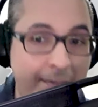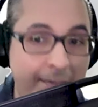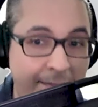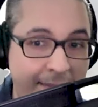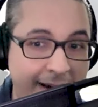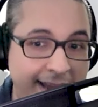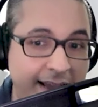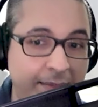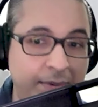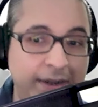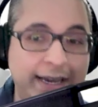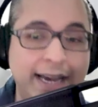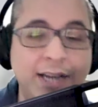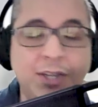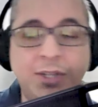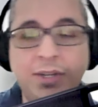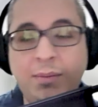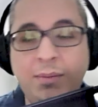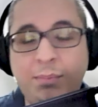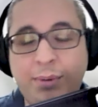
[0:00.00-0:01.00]
my
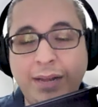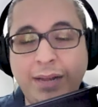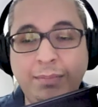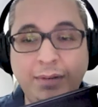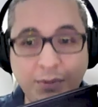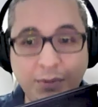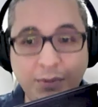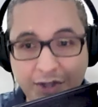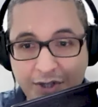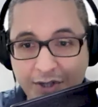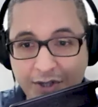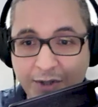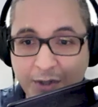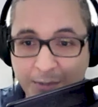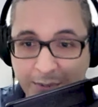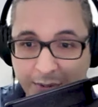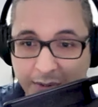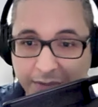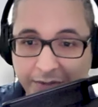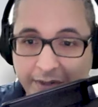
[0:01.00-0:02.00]
application on preply was just
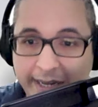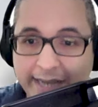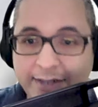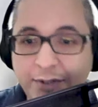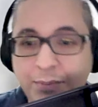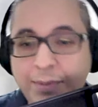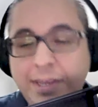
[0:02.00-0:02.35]
approved last